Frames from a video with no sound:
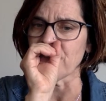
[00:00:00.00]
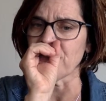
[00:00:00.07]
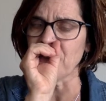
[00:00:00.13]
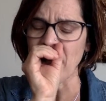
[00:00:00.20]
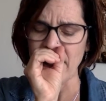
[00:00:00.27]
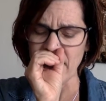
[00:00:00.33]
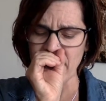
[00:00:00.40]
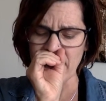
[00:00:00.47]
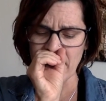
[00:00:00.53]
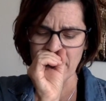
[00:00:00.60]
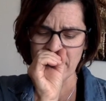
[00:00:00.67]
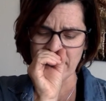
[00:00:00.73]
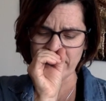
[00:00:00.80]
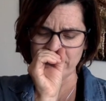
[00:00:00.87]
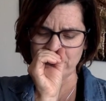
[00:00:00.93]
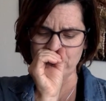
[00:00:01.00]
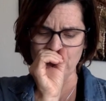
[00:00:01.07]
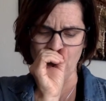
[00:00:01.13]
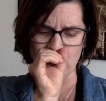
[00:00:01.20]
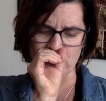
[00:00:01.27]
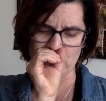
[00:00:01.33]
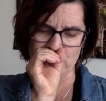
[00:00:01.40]

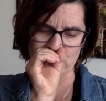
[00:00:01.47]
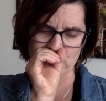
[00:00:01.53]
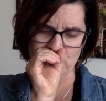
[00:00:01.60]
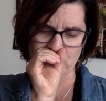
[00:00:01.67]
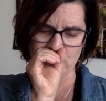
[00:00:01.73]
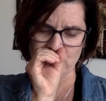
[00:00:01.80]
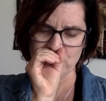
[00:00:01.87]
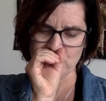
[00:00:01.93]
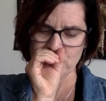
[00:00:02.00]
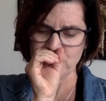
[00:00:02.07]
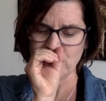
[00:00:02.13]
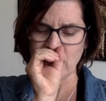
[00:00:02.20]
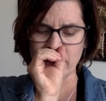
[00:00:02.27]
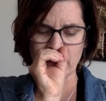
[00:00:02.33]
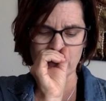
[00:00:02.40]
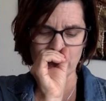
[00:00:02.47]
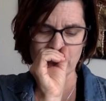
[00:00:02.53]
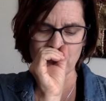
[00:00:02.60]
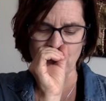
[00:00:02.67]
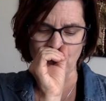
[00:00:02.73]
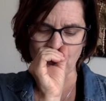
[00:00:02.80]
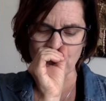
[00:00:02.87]
to Mr.
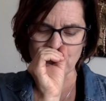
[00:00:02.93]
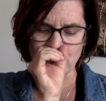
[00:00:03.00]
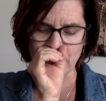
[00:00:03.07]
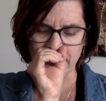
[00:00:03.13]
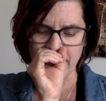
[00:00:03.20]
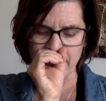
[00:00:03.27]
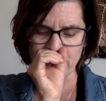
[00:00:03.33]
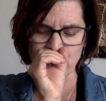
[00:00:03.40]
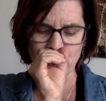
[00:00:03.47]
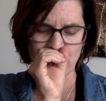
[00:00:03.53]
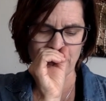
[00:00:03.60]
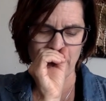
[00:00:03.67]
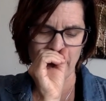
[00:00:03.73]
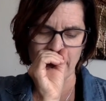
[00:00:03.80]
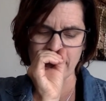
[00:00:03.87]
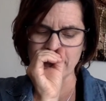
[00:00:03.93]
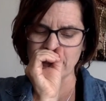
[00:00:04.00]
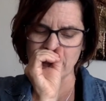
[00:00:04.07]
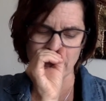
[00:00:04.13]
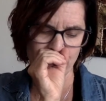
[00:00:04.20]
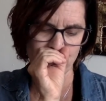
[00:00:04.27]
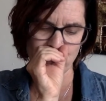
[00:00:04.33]
Zuckerman, together with a
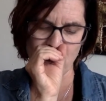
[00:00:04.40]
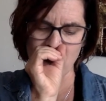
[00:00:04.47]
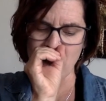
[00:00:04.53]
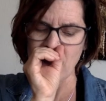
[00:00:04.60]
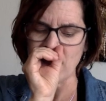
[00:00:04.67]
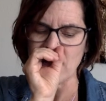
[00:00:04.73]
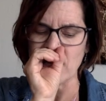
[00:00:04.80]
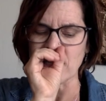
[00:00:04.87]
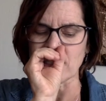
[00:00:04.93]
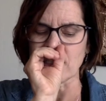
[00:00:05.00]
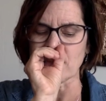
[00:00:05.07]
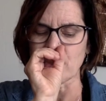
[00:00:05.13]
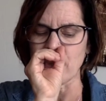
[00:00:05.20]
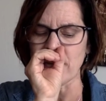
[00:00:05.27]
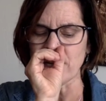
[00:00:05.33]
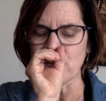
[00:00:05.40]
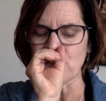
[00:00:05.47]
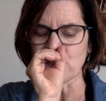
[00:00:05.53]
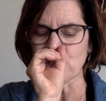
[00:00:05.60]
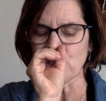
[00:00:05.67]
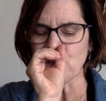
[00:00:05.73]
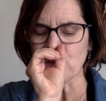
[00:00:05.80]
handsome bronze medal
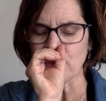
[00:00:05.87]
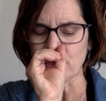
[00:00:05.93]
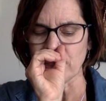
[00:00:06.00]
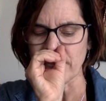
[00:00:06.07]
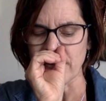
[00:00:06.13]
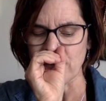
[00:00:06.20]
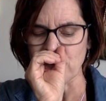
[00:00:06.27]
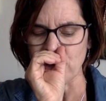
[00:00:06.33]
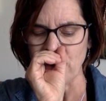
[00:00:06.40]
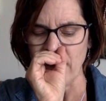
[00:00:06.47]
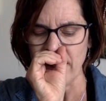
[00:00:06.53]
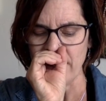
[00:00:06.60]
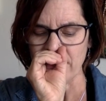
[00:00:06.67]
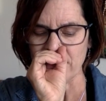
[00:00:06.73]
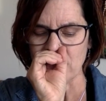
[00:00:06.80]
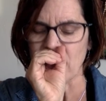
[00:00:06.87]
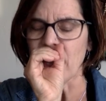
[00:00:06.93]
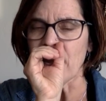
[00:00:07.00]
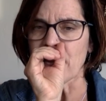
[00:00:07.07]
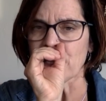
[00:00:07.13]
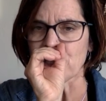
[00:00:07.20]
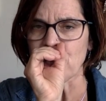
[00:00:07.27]
suitably engraved
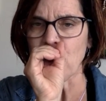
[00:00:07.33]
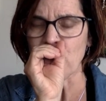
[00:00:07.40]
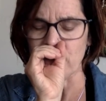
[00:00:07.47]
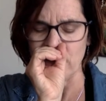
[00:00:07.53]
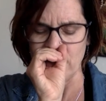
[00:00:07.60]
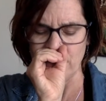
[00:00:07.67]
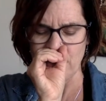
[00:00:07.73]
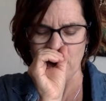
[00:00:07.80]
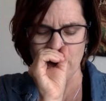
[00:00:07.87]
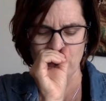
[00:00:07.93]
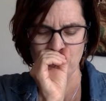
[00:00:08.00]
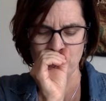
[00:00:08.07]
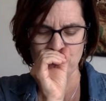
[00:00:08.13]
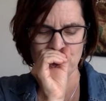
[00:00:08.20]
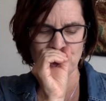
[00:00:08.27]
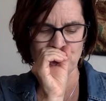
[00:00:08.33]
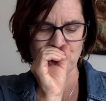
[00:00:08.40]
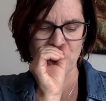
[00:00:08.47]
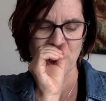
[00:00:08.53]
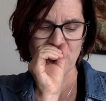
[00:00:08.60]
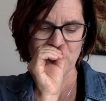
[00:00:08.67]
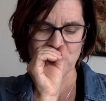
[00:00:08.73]
in token of our
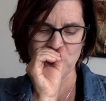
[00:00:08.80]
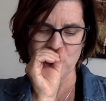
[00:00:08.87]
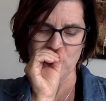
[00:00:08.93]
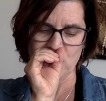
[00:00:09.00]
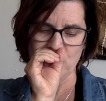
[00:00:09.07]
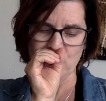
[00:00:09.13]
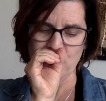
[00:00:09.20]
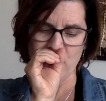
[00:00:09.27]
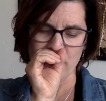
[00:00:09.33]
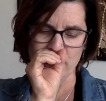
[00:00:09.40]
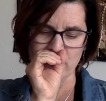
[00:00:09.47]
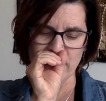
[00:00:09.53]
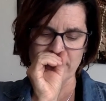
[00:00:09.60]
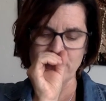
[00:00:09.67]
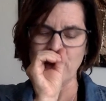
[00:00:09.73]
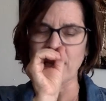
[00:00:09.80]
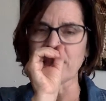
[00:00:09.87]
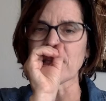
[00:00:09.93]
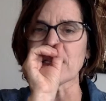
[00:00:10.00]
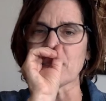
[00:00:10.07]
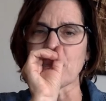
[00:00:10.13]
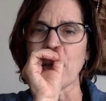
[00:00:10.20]
appreciation on the part played by
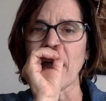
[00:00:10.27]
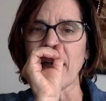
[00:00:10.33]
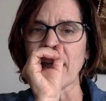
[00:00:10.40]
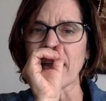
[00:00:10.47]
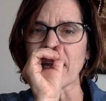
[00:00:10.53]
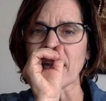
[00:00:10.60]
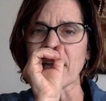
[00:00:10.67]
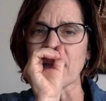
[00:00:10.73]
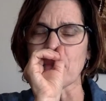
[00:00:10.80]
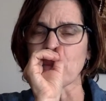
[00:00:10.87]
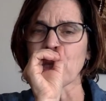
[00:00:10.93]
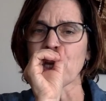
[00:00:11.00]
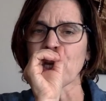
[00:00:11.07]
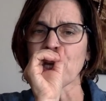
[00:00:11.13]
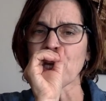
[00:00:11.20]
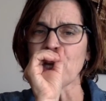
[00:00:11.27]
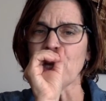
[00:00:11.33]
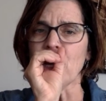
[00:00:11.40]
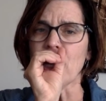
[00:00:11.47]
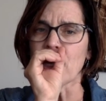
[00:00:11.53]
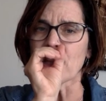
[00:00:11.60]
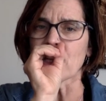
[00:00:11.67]
this peg, pig,
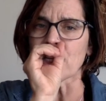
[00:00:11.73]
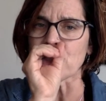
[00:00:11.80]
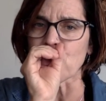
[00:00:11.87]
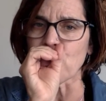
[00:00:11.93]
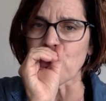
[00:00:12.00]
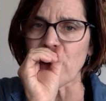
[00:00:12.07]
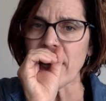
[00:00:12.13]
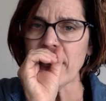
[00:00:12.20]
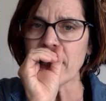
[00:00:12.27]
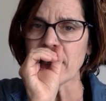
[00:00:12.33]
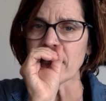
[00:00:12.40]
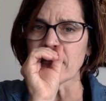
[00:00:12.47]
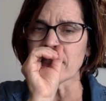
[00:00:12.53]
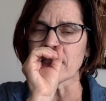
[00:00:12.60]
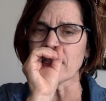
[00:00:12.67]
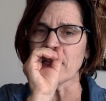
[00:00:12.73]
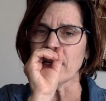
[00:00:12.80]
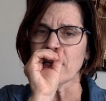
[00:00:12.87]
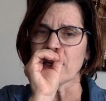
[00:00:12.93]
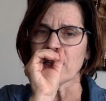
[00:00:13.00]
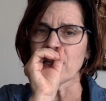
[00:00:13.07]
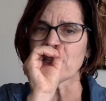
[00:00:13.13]
this radiant,
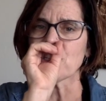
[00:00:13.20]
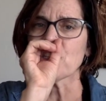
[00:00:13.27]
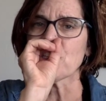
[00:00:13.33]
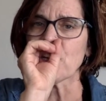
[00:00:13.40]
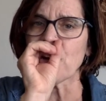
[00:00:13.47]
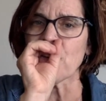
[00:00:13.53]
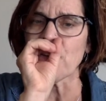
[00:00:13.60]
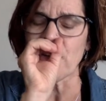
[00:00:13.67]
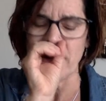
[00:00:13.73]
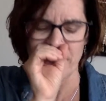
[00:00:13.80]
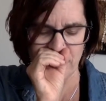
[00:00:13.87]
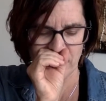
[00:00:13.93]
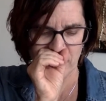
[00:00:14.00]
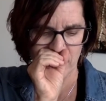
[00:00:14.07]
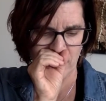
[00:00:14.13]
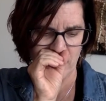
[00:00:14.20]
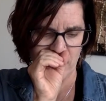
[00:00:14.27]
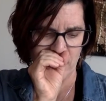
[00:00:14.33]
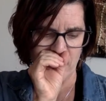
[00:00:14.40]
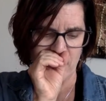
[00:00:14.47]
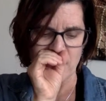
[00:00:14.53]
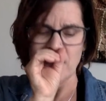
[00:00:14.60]
this terrific,
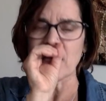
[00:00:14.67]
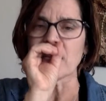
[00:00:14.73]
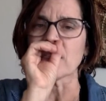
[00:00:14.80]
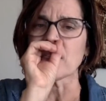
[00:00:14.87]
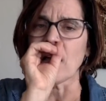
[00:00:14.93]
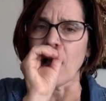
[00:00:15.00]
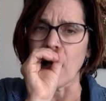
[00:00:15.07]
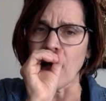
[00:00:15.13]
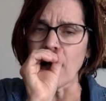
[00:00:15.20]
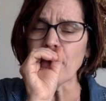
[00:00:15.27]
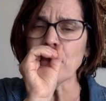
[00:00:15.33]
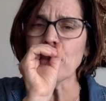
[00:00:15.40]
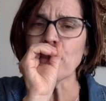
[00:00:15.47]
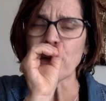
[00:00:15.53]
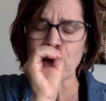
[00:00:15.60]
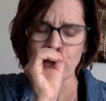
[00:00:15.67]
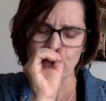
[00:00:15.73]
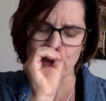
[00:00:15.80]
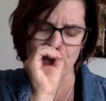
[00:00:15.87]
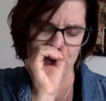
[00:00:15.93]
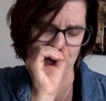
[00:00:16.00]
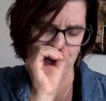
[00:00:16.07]
this humble
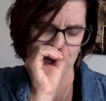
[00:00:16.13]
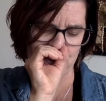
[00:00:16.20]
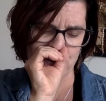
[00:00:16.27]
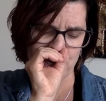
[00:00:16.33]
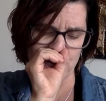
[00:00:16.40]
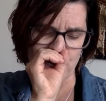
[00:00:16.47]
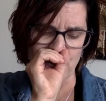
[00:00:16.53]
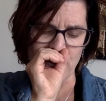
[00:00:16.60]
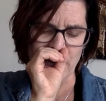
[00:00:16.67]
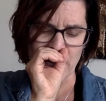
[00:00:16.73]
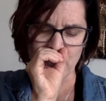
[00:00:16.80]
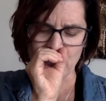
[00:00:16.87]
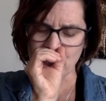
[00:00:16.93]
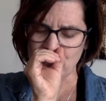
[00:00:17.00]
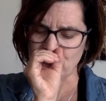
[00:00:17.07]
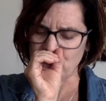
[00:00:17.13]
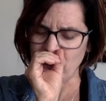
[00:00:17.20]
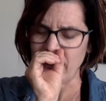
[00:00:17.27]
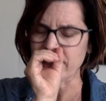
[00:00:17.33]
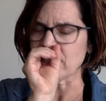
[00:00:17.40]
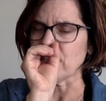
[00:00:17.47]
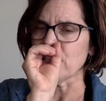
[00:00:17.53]
pig in
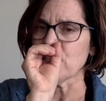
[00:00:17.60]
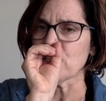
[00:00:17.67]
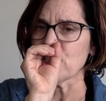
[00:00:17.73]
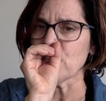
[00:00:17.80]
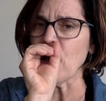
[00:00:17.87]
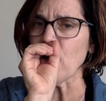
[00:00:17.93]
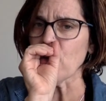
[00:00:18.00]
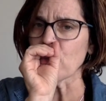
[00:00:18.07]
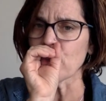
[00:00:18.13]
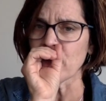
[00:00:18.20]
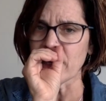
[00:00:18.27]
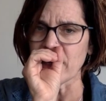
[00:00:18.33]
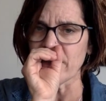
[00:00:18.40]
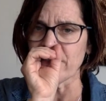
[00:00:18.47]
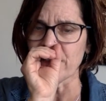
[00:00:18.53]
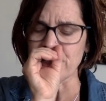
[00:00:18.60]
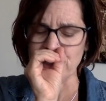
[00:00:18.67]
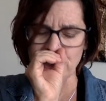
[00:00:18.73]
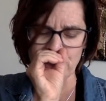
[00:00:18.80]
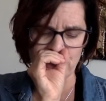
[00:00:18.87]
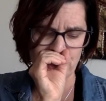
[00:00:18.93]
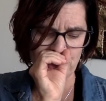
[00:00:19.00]
attracting so many
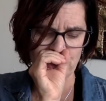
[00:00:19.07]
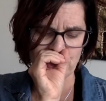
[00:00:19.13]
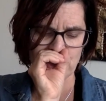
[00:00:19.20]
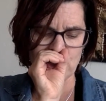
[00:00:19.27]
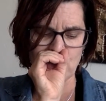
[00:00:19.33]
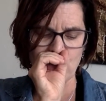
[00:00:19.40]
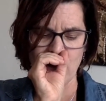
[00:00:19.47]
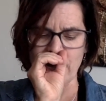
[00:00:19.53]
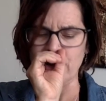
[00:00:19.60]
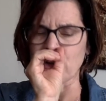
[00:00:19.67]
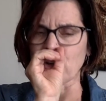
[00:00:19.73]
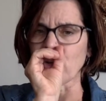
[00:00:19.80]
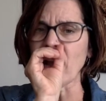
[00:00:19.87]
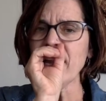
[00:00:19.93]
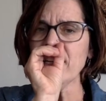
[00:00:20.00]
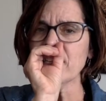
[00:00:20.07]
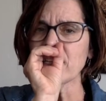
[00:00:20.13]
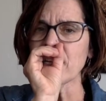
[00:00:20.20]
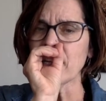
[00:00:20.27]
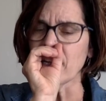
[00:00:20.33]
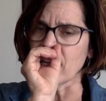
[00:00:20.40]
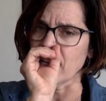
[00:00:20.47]
visitors to our great
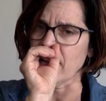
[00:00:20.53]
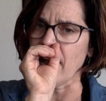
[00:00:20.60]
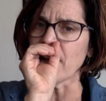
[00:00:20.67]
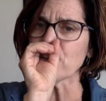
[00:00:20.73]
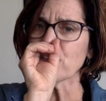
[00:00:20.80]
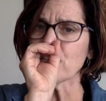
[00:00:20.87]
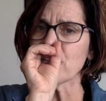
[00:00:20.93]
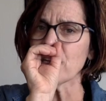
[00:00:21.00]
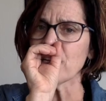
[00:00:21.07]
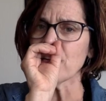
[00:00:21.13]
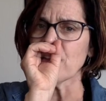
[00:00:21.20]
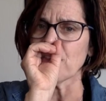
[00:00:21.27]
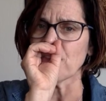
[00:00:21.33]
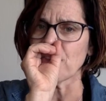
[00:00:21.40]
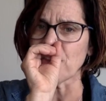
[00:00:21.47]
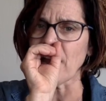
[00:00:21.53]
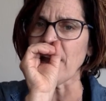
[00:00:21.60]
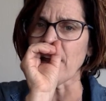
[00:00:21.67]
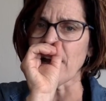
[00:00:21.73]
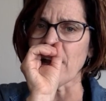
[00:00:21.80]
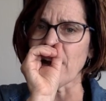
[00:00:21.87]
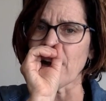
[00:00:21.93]
county
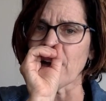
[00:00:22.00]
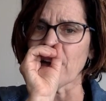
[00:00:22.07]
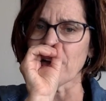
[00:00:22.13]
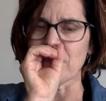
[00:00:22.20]
fair.